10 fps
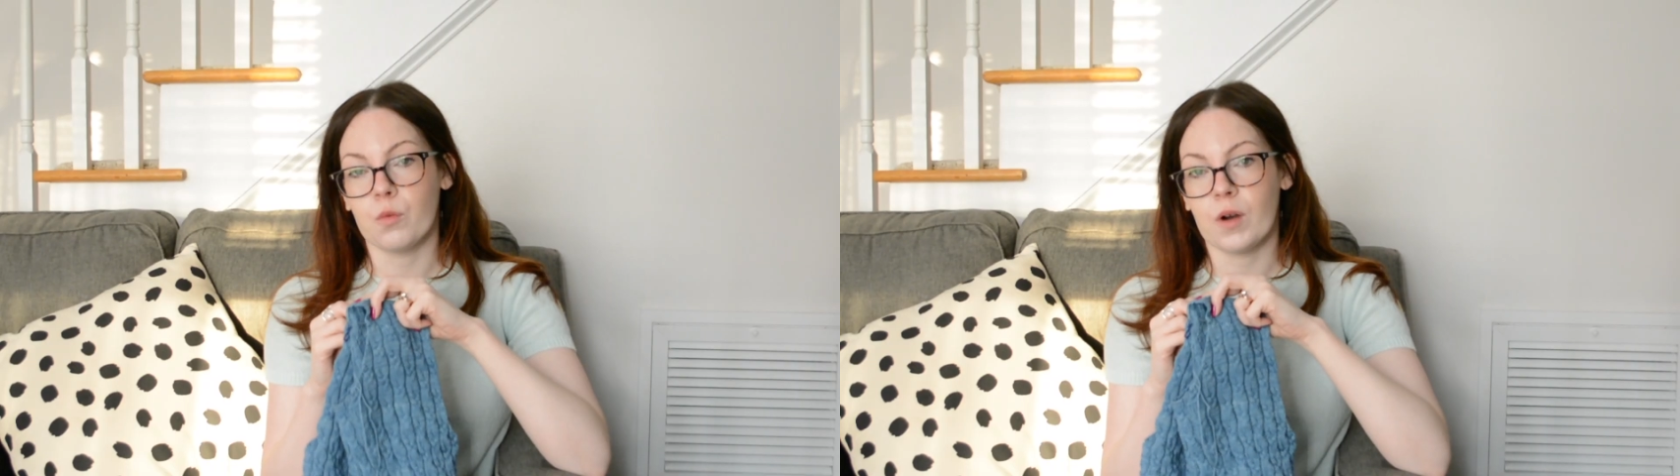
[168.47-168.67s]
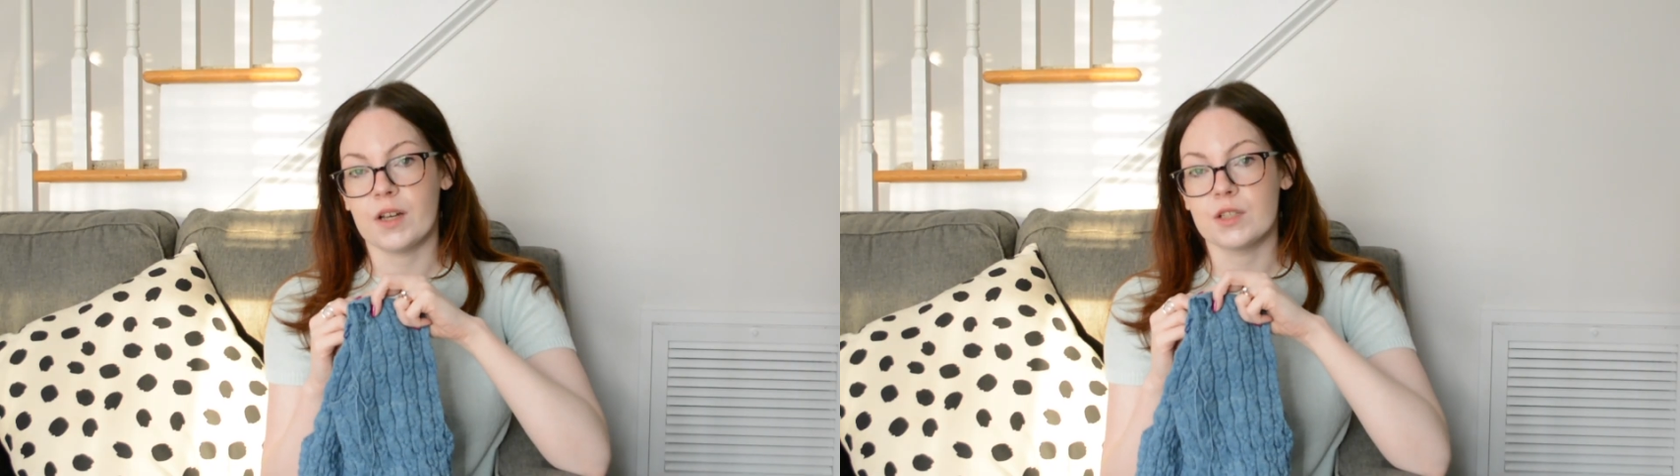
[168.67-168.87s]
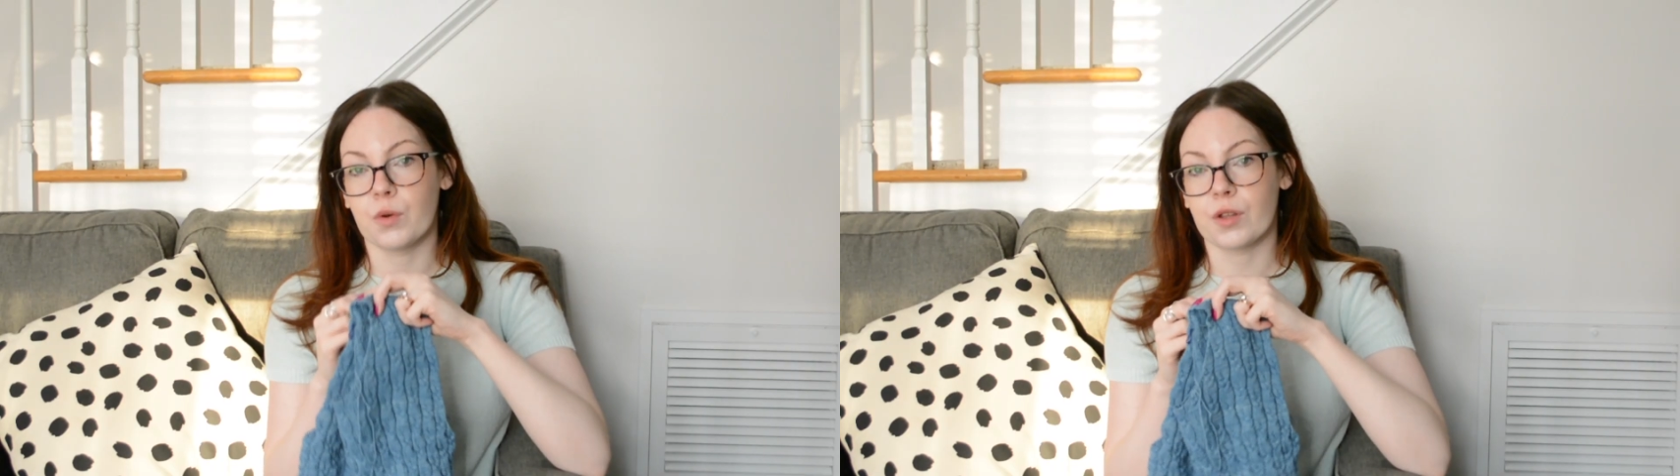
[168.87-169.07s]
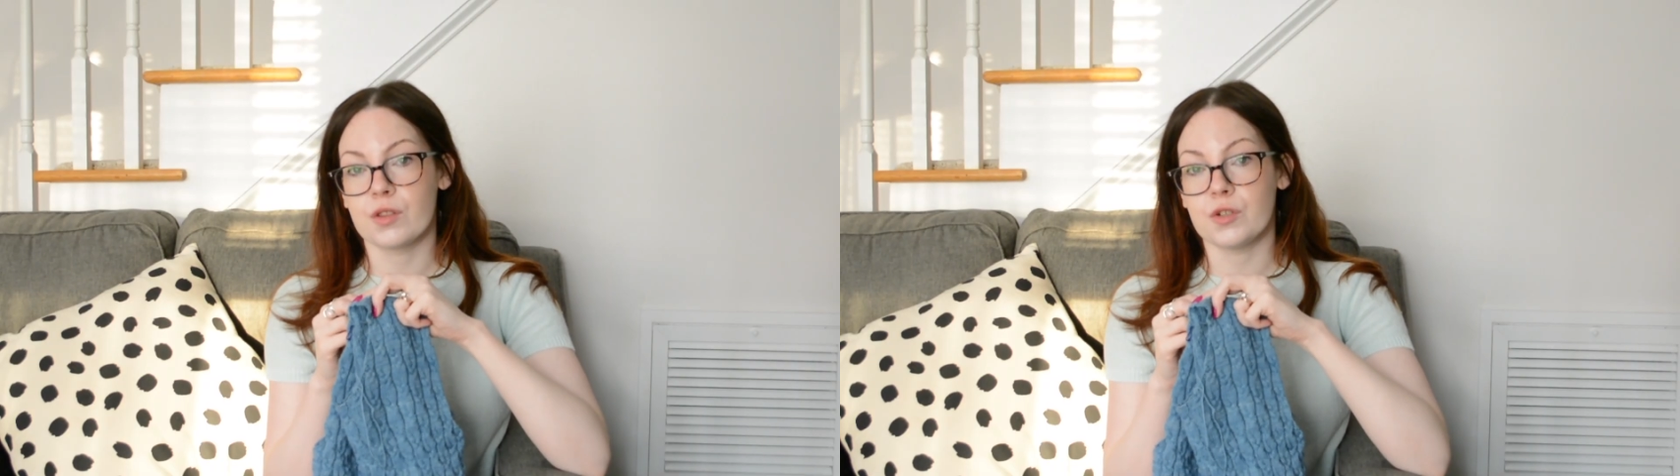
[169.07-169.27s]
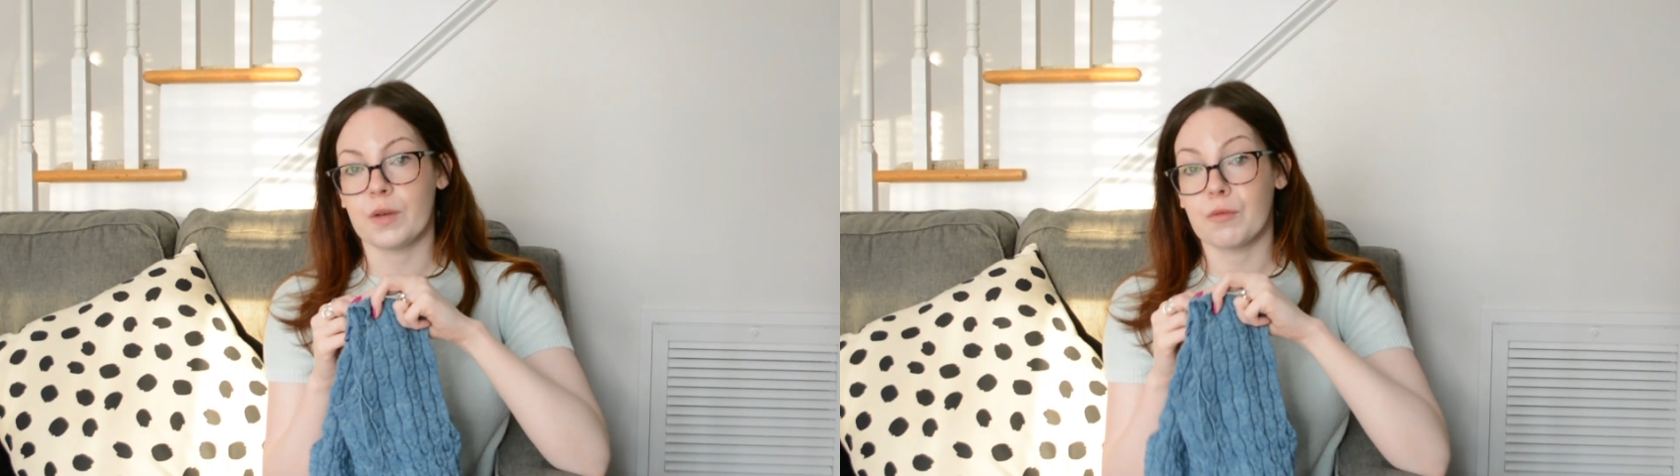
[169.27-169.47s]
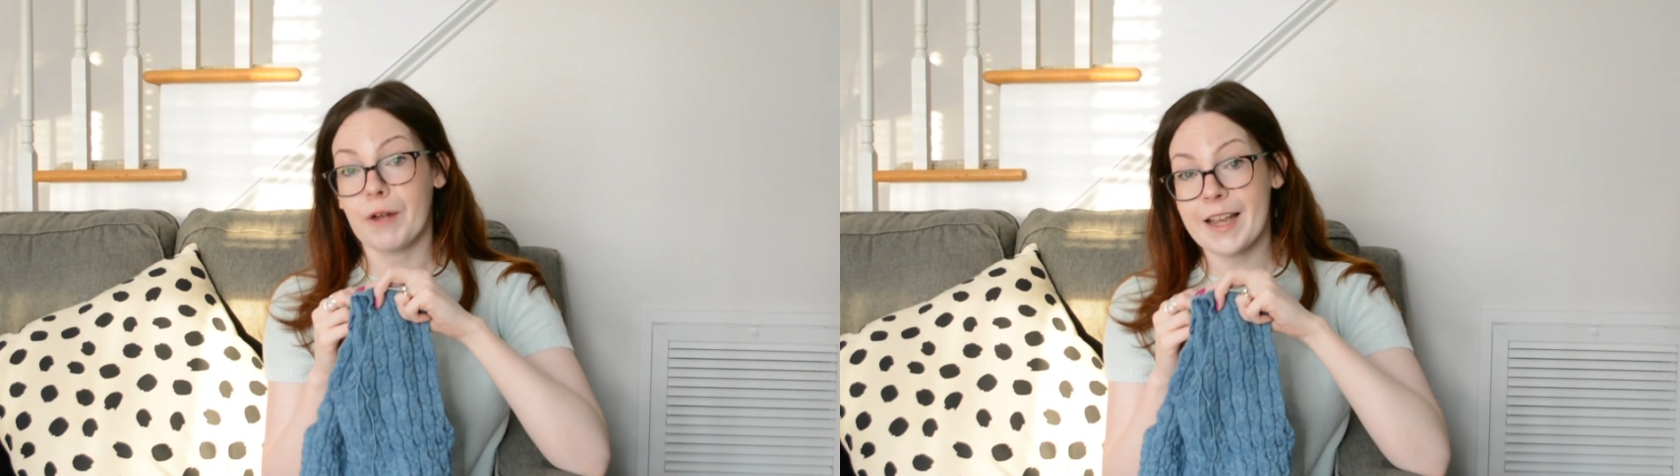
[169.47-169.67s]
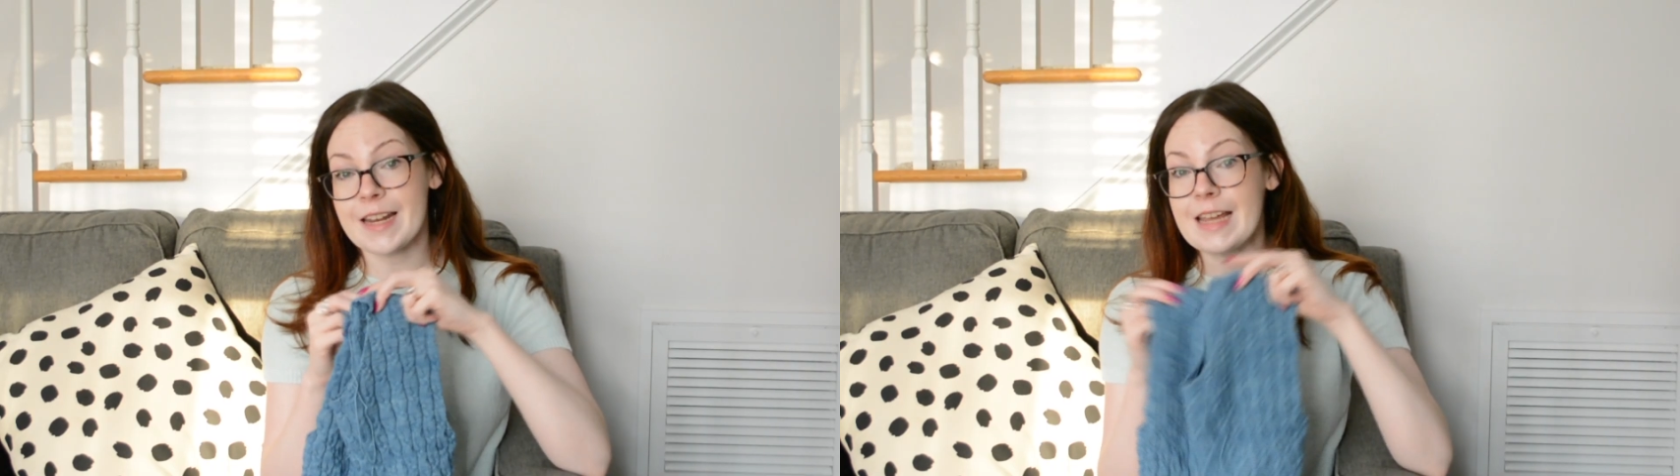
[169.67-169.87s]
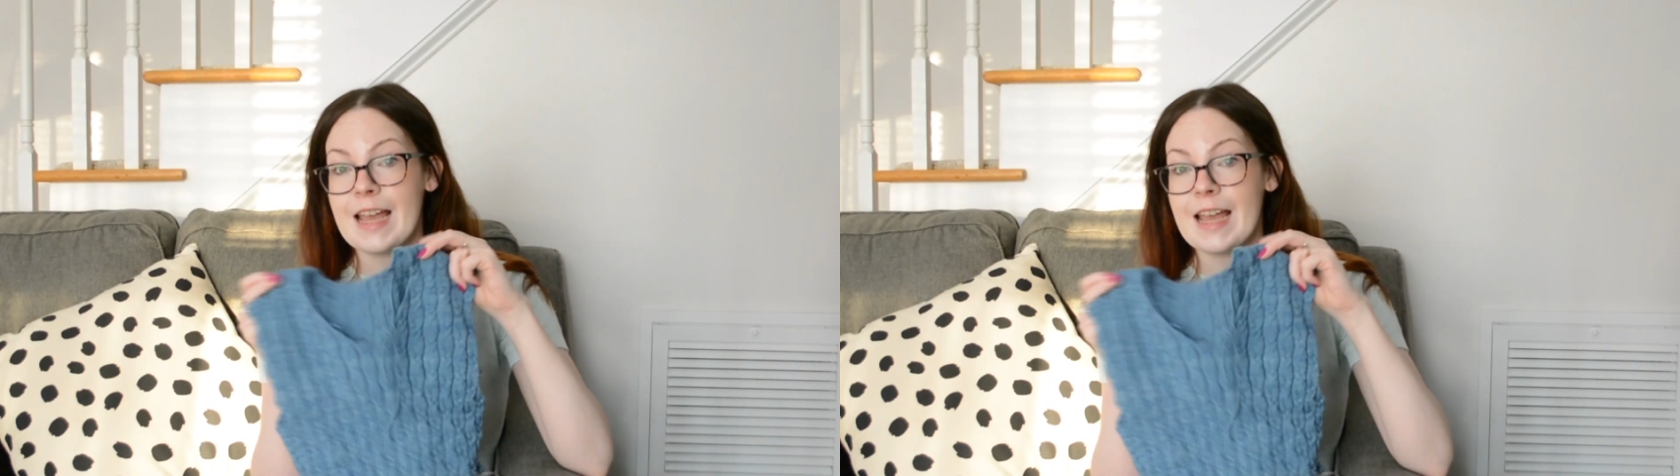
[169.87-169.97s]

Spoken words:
was worth doing right,